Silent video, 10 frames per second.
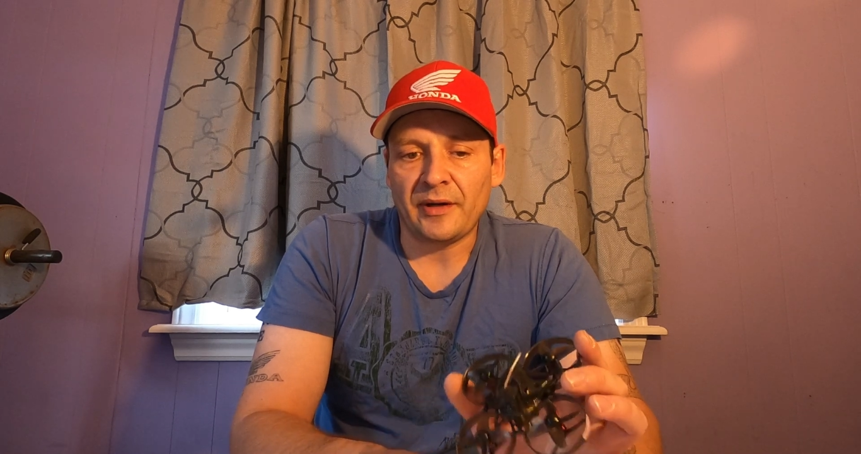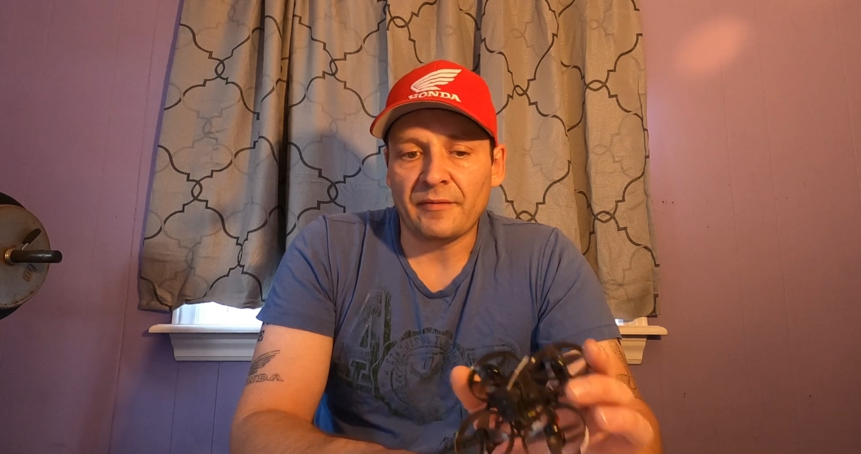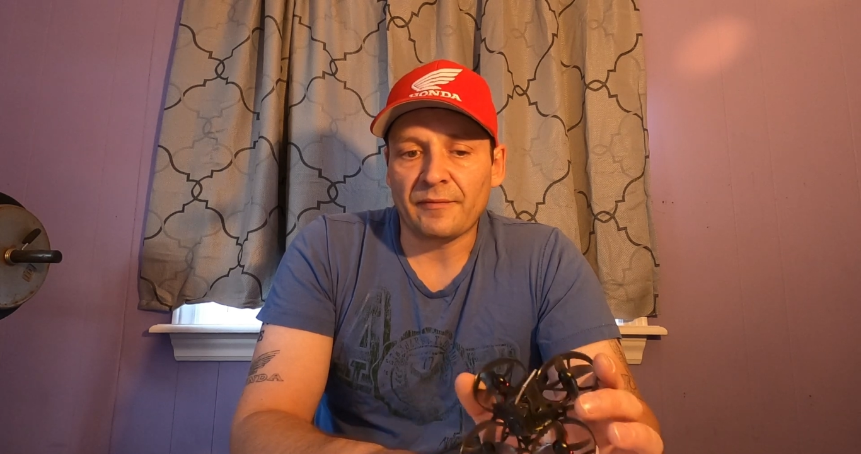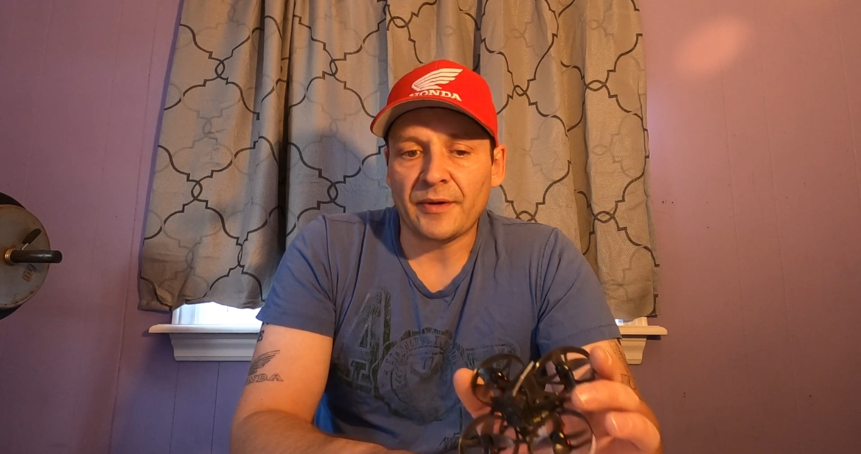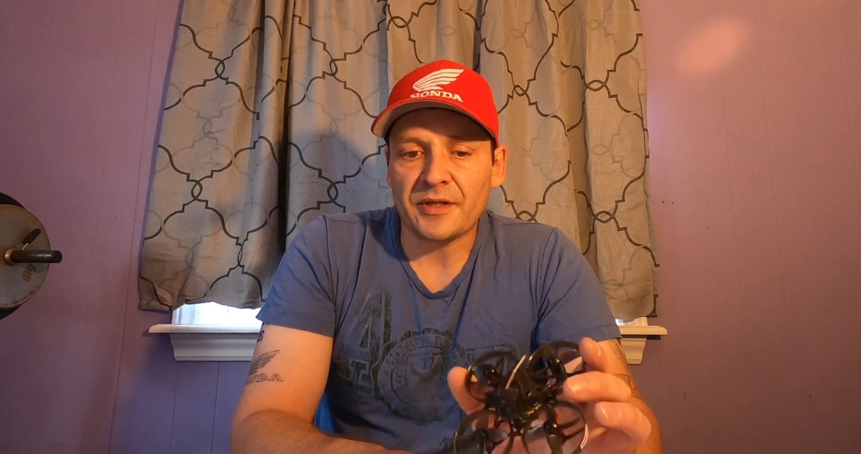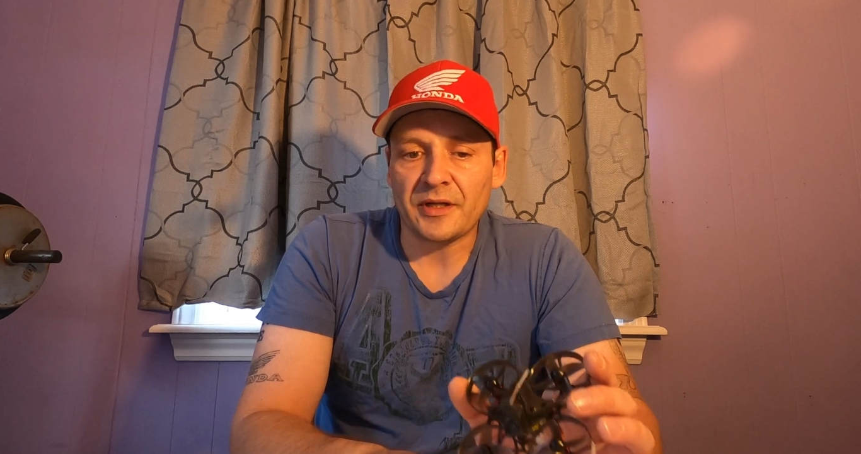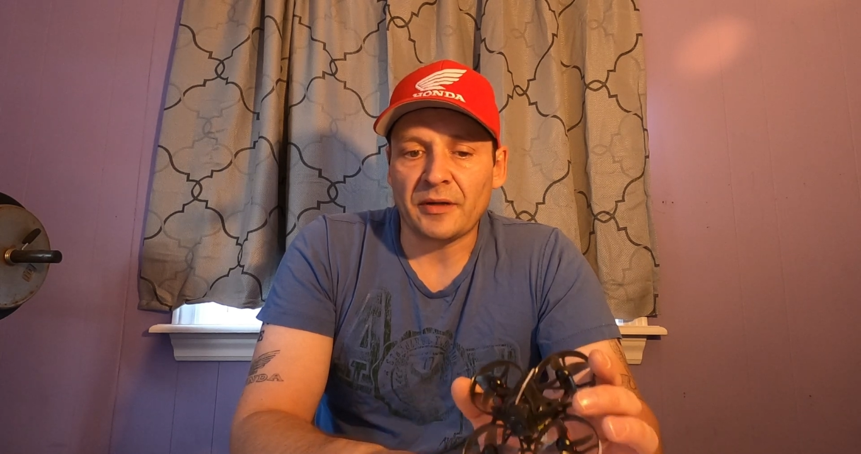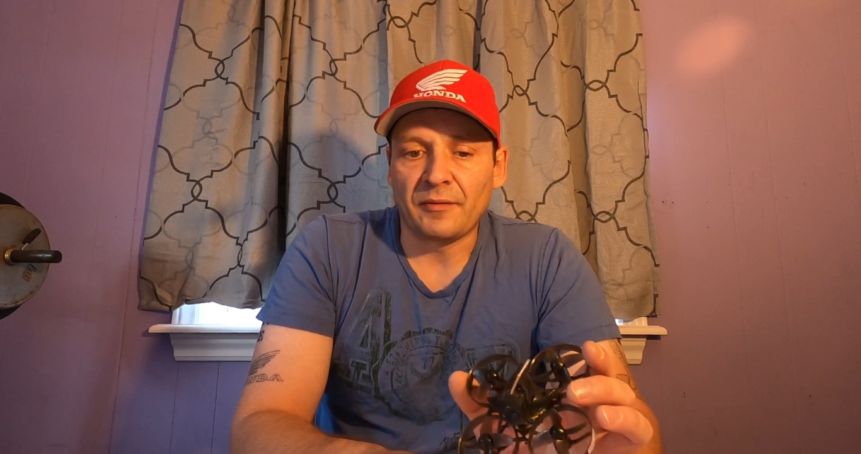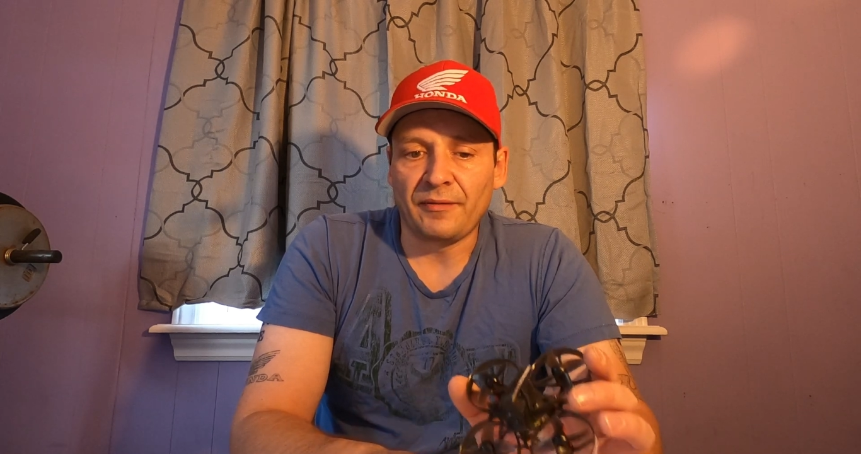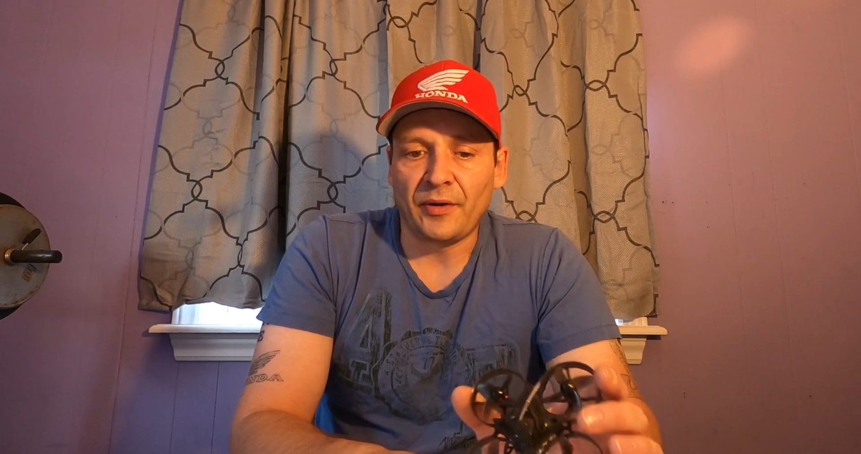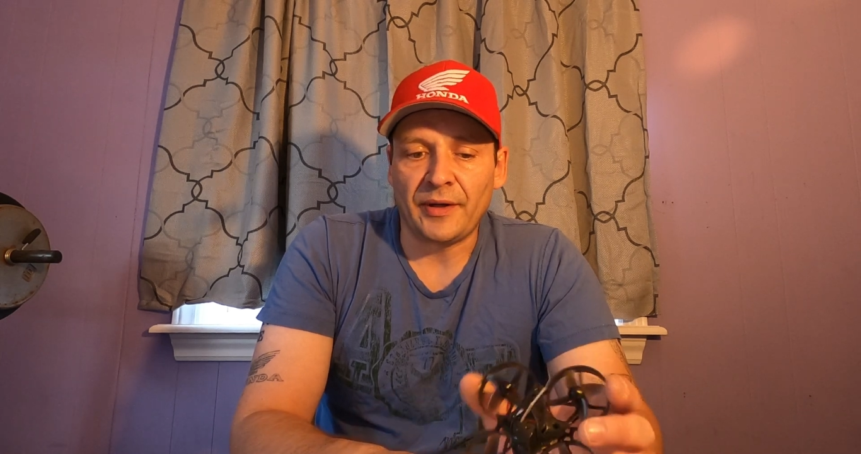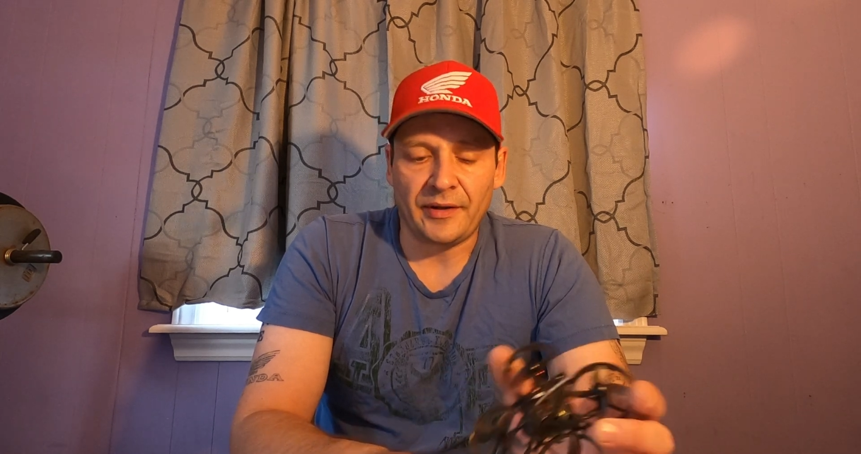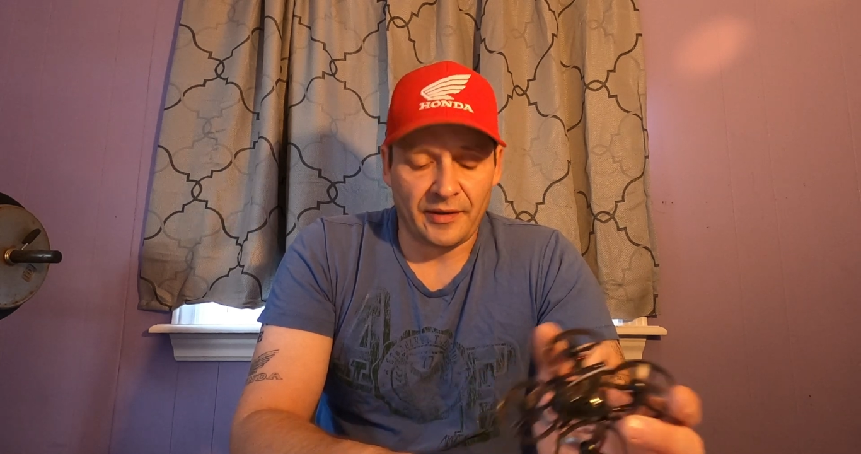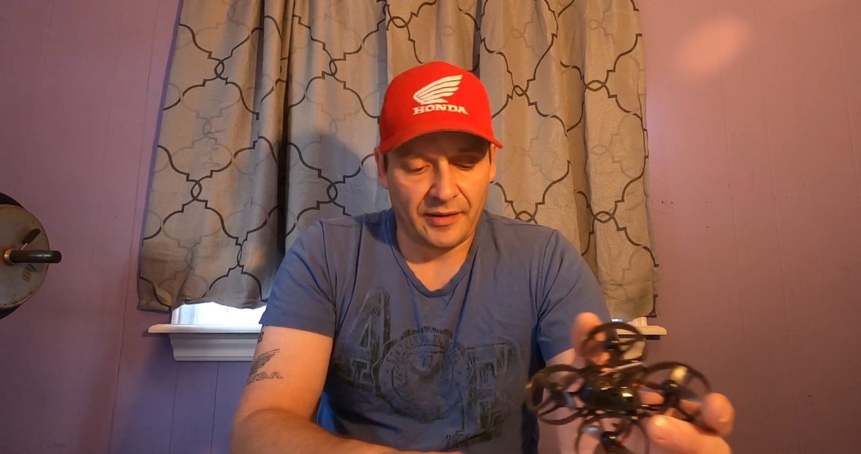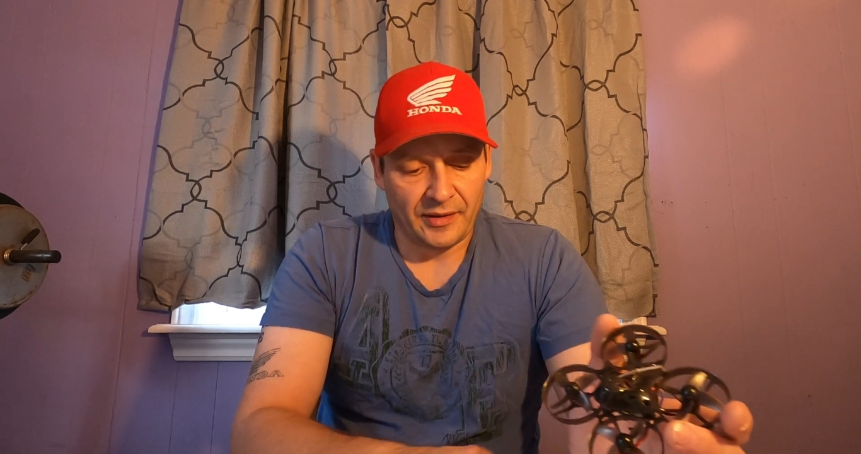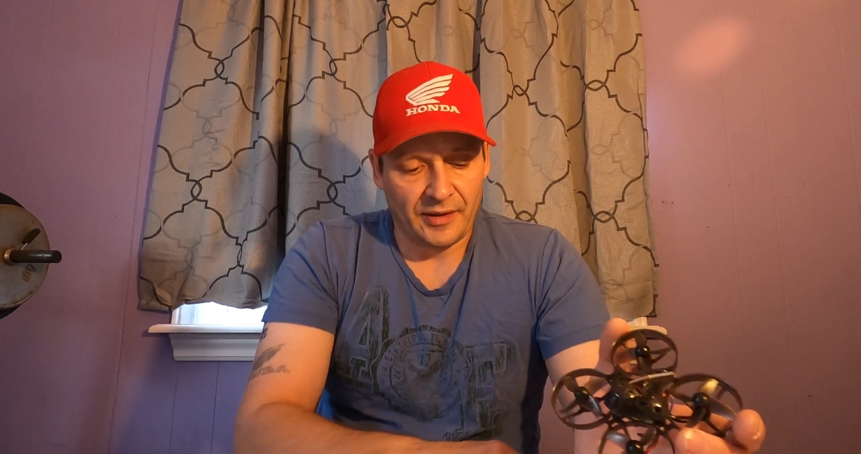every single flight.